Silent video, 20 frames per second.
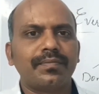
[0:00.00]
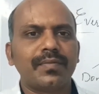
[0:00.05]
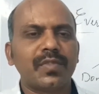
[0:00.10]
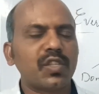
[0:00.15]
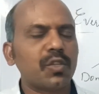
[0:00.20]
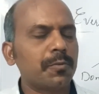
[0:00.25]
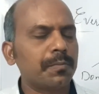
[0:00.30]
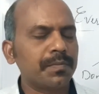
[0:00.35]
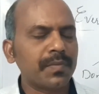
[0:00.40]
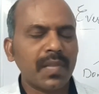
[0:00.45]

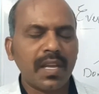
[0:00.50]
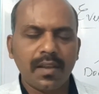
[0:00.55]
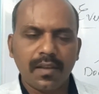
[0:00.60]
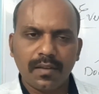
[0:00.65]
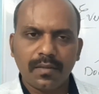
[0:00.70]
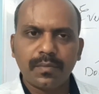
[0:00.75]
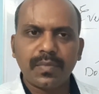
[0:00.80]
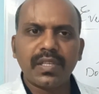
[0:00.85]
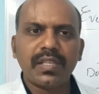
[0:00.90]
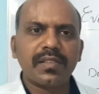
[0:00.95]
So
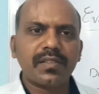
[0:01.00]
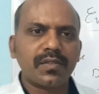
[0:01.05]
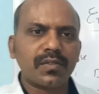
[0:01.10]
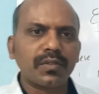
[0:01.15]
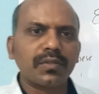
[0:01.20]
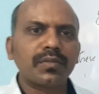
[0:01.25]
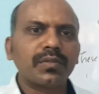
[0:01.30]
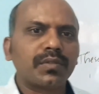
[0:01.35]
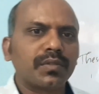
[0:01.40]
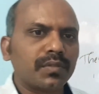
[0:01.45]
please
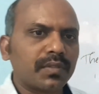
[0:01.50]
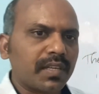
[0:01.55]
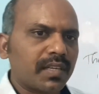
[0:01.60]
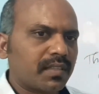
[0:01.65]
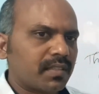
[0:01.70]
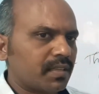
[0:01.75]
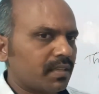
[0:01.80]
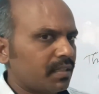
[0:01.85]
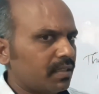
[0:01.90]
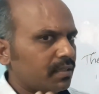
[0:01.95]
don't do
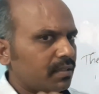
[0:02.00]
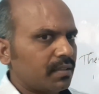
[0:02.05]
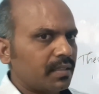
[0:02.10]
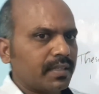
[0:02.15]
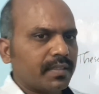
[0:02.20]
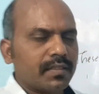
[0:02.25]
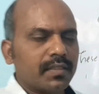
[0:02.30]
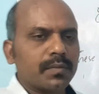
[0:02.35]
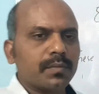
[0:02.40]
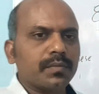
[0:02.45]
that and
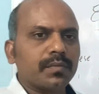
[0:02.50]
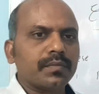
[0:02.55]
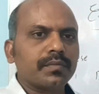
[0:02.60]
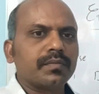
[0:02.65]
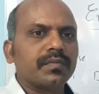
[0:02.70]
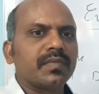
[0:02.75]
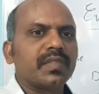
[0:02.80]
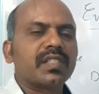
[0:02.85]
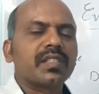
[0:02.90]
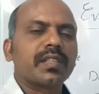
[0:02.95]
let them
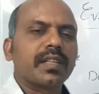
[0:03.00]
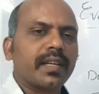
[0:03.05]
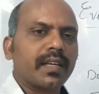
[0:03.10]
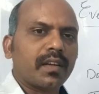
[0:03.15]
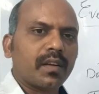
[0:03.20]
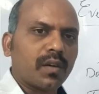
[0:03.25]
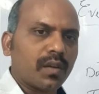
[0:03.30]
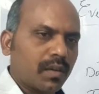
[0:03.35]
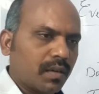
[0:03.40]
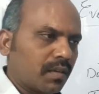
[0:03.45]

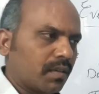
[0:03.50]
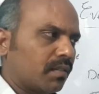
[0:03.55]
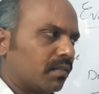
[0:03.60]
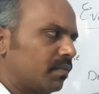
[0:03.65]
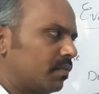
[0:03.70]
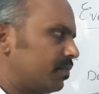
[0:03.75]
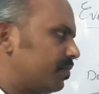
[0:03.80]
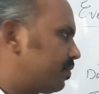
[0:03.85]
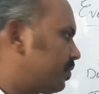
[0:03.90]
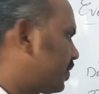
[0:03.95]
share all.
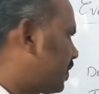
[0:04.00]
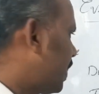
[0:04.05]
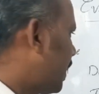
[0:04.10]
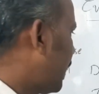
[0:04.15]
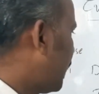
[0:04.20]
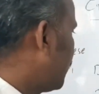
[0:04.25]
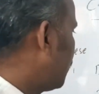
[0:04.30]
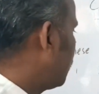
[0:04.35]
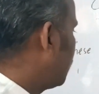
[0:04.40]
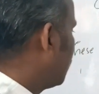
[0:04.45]

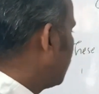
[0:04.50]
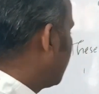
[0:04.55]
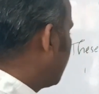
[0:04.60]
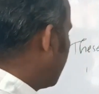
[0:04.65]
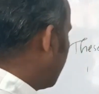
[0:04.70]
And the